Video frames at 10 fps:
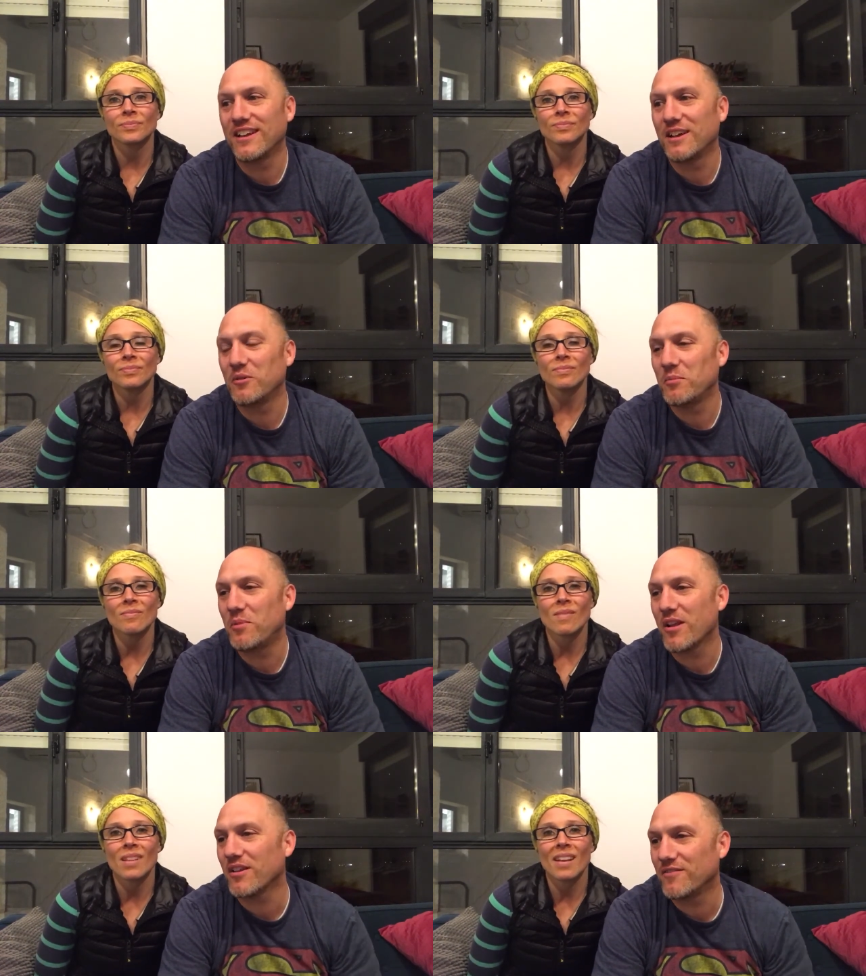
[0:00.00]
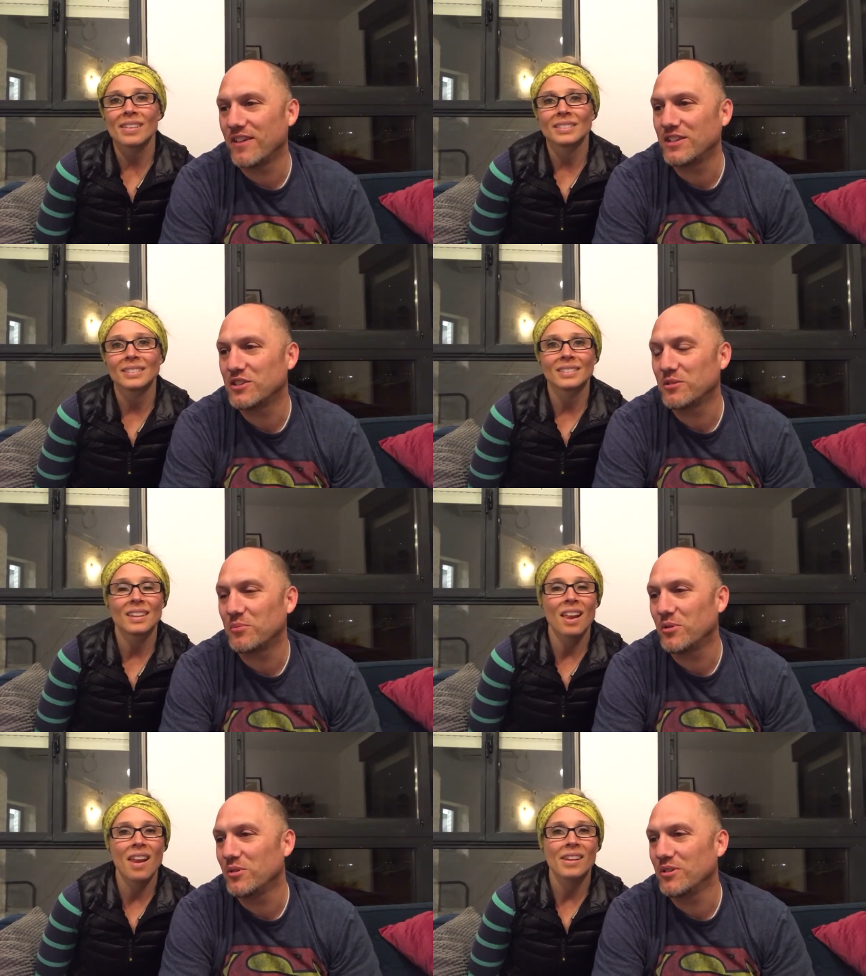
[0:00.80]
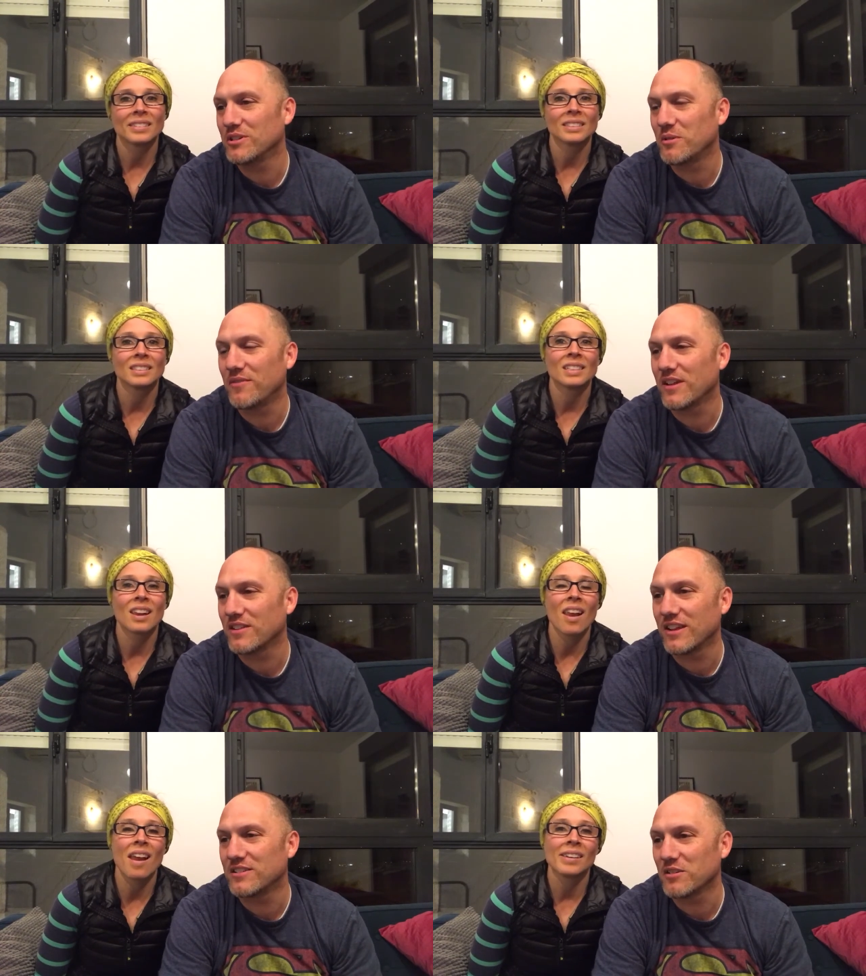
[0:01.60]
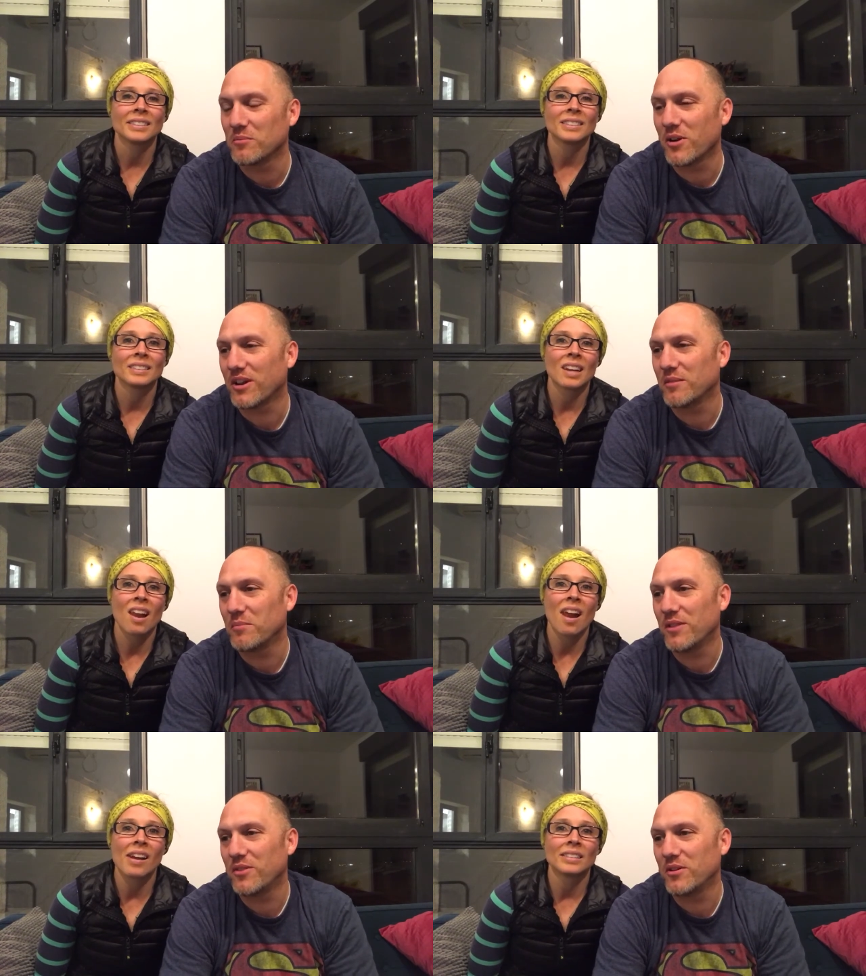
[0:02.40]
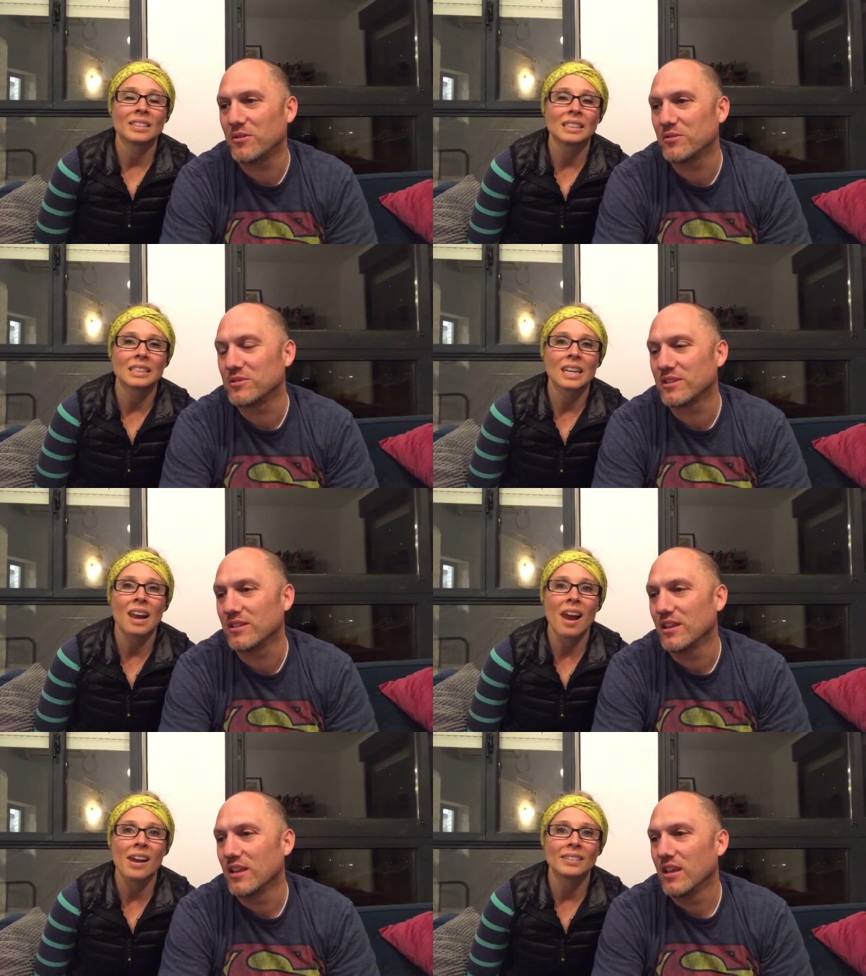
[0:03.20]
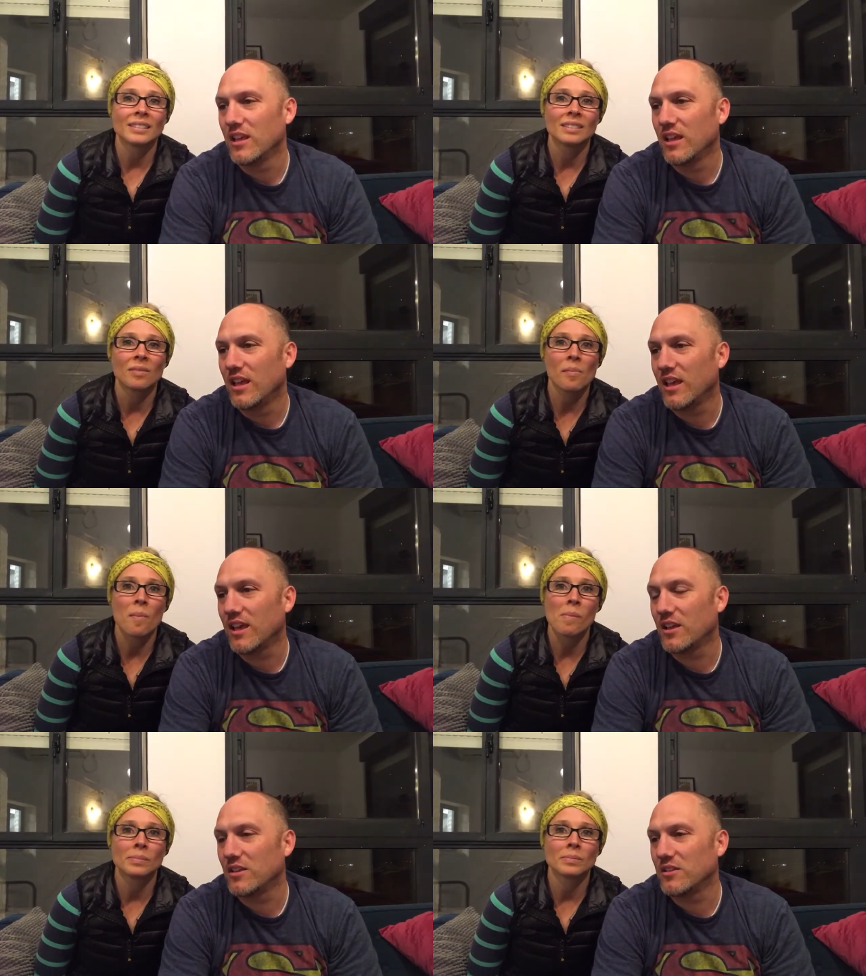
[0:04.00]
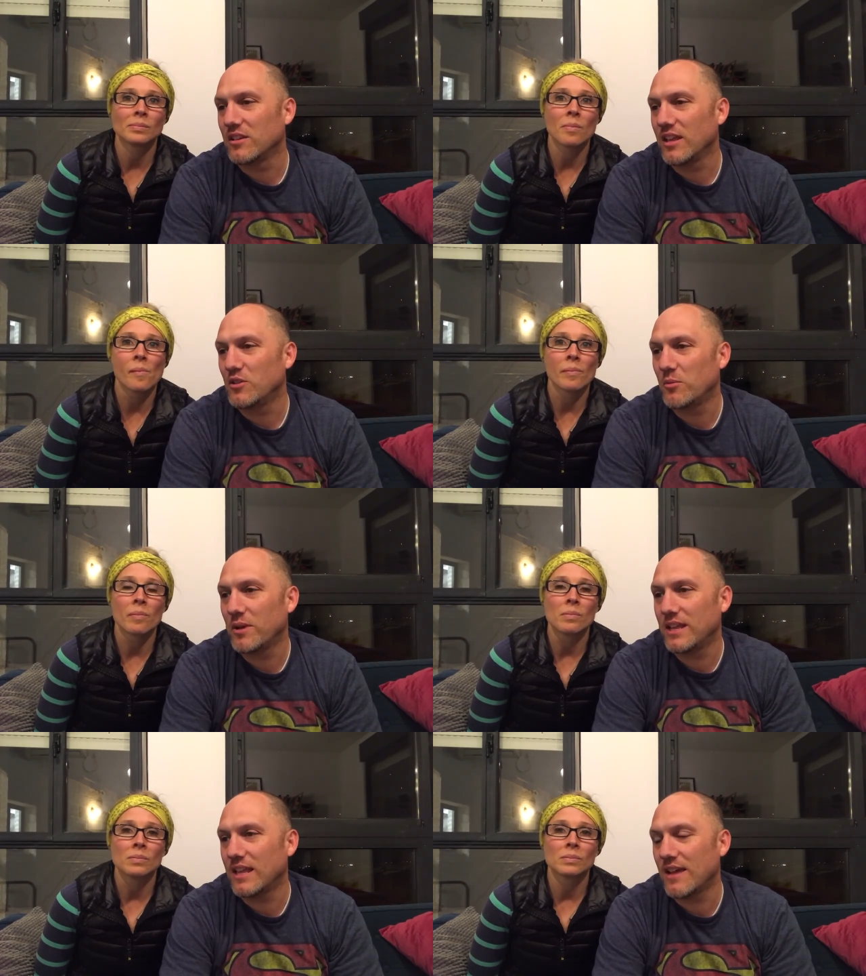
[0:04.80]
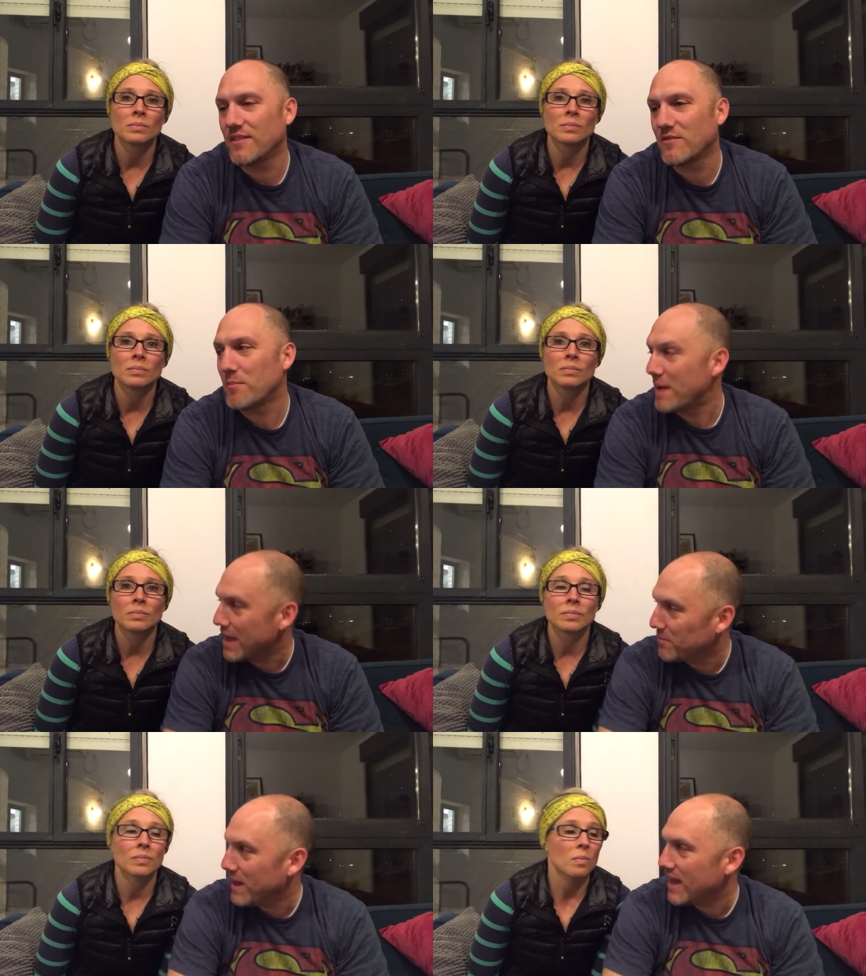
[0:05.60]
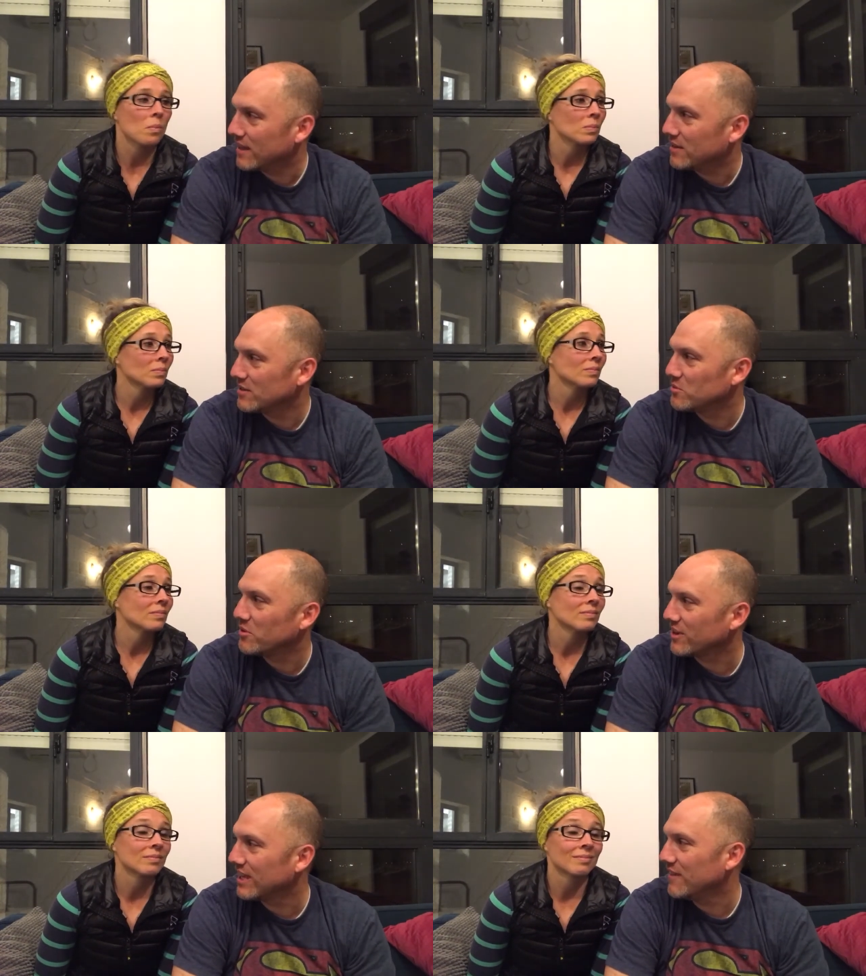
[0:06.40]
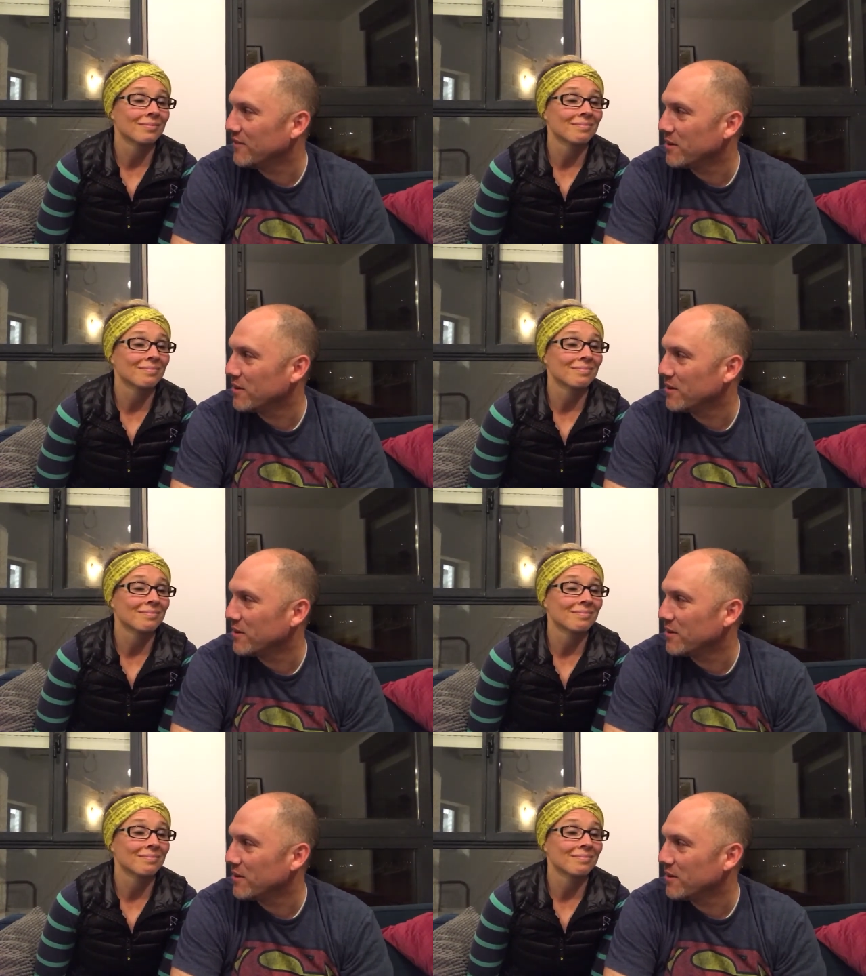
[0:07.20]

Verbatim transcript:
Speaker 1: uh, we bought our vegetables. We found a nice little market and bought those. And and they told me I didn't have to have a backpack because we weren't going to get